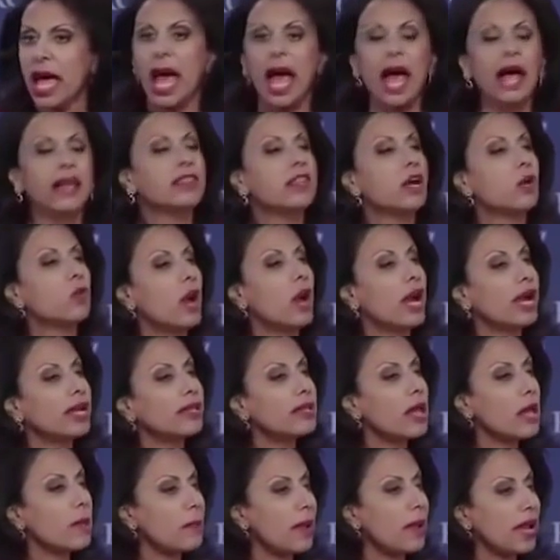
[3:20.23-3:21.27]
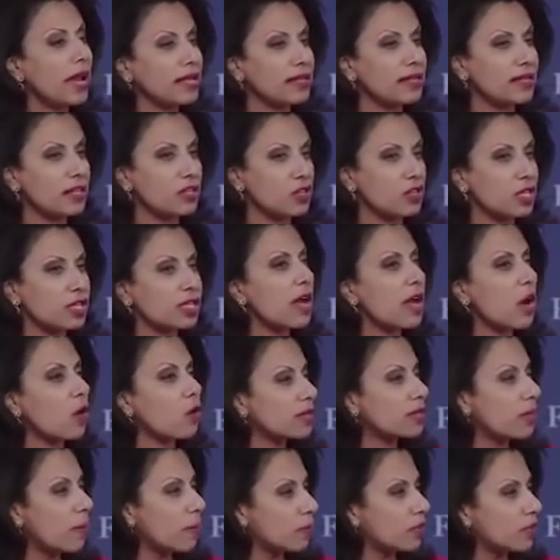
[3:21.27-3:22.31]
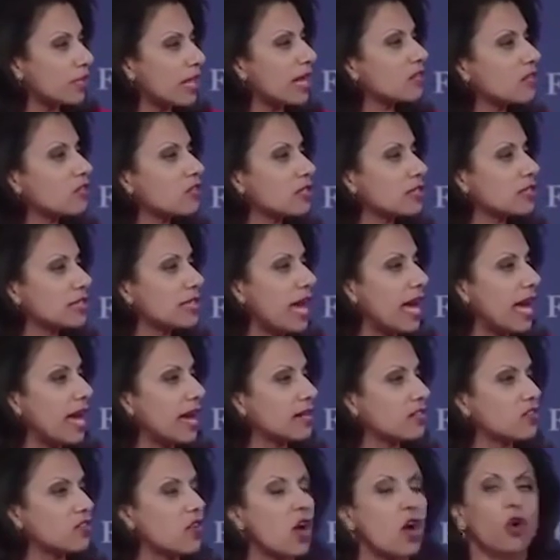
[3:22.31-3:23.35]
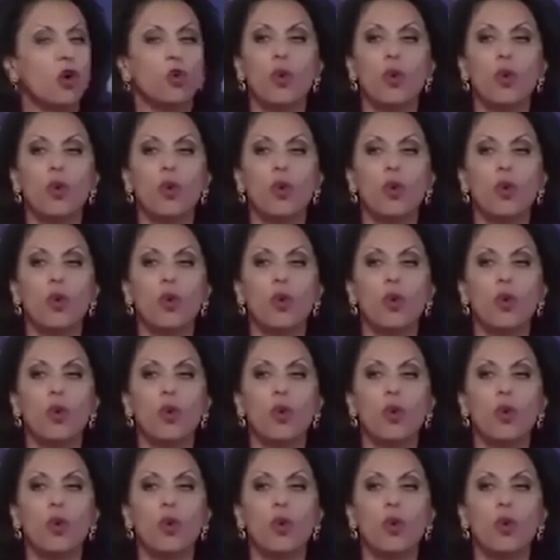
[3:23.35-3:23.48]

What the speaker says: And the way they paid the jizya, or the protection tax,